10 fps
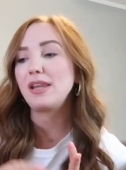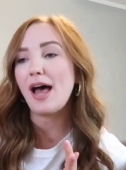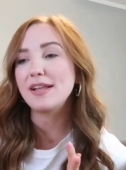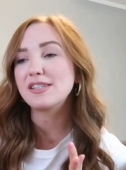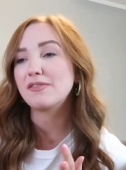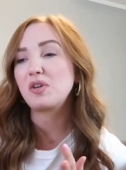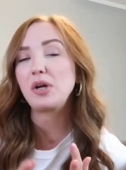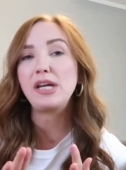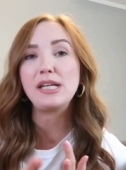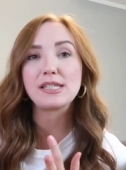Lots of
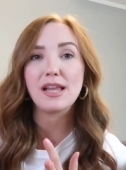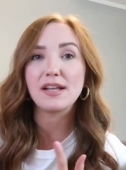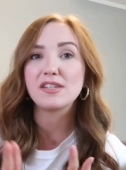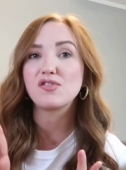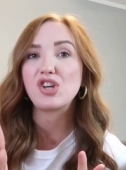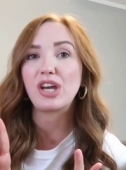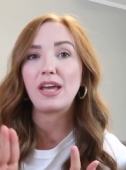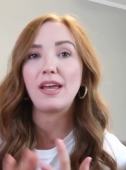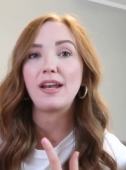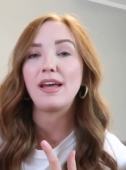greens, lots of
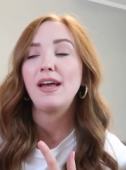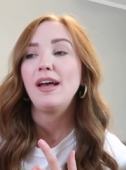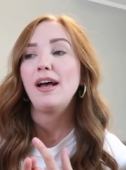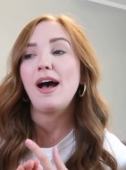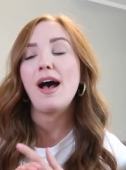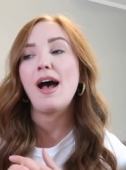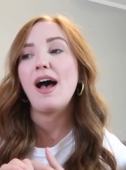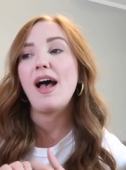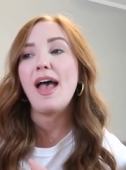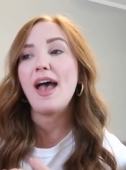chicken,
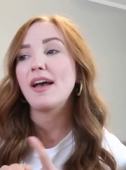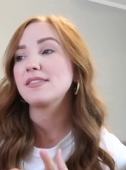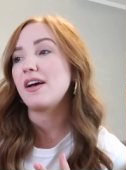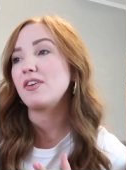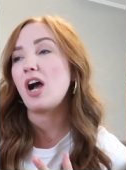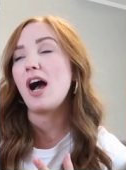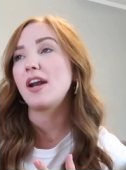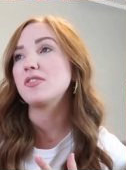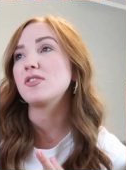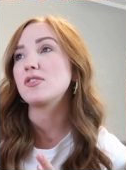uh, eggs,
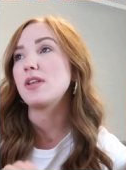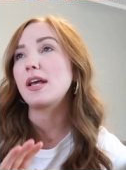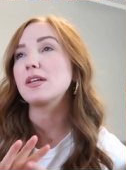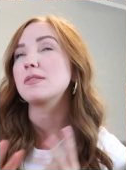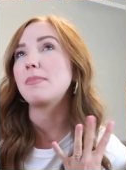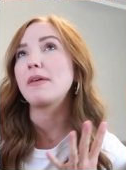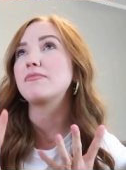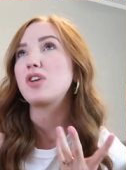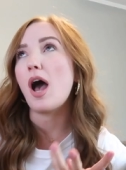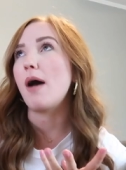avocados. Those are like my
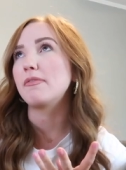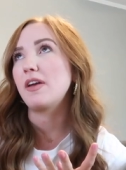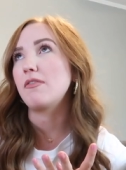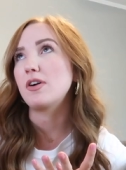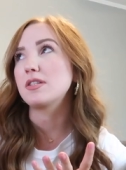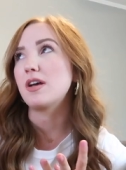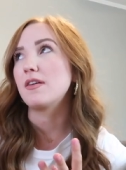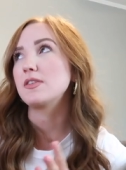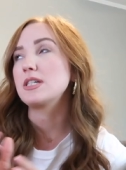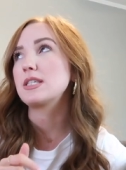top favorites,
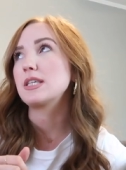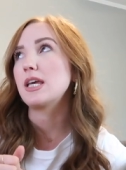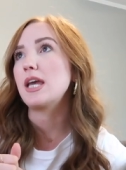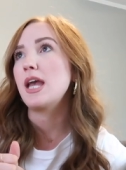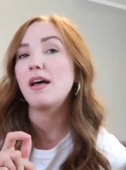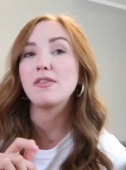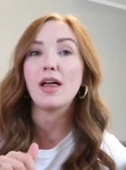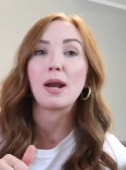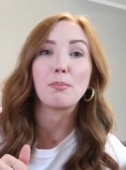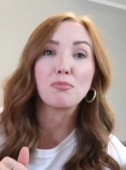obviously. Love a
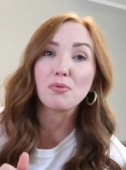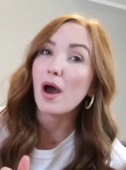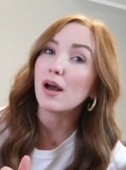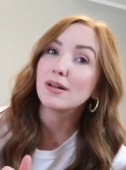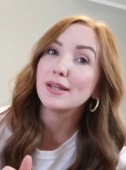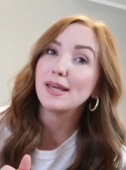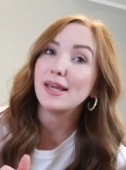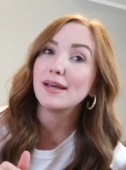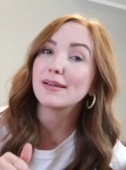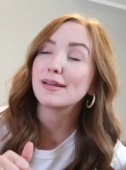lot of
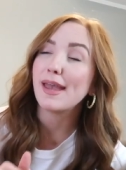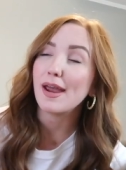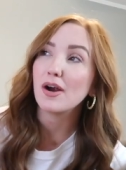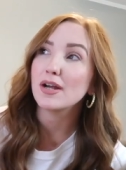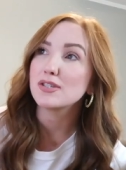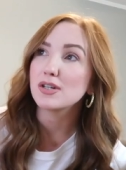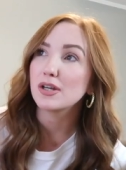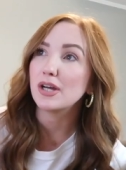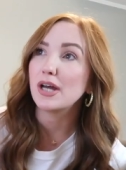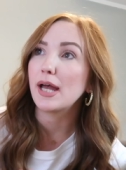broccoli, carrots are
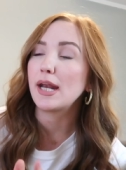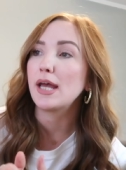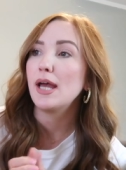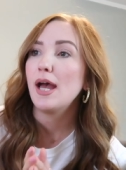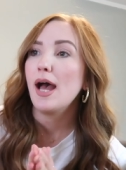good.